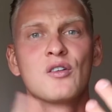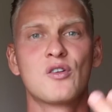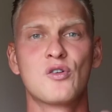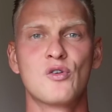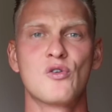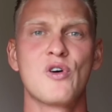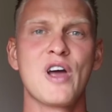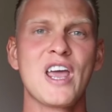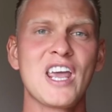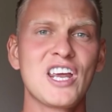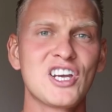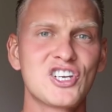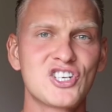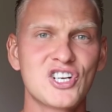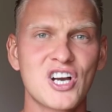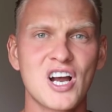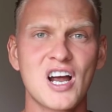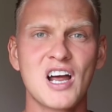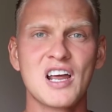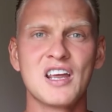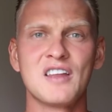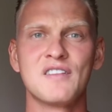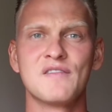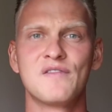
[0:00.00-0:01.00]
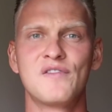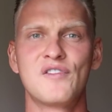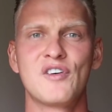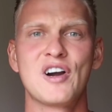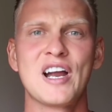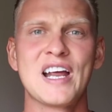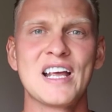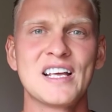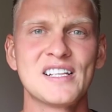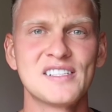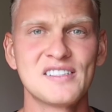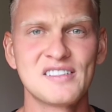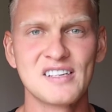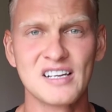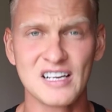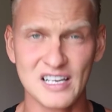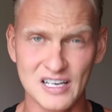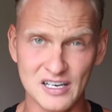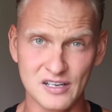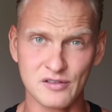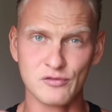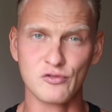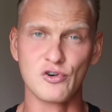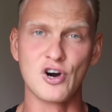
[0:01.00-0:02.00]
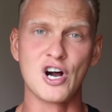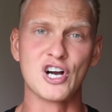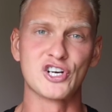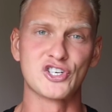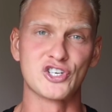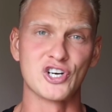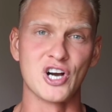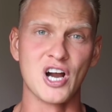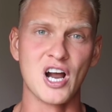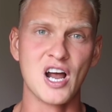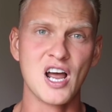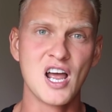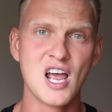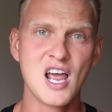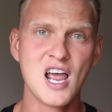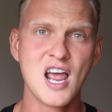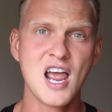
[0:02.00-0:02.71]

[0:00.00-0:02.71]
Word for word: Croatia, in France and in Russia.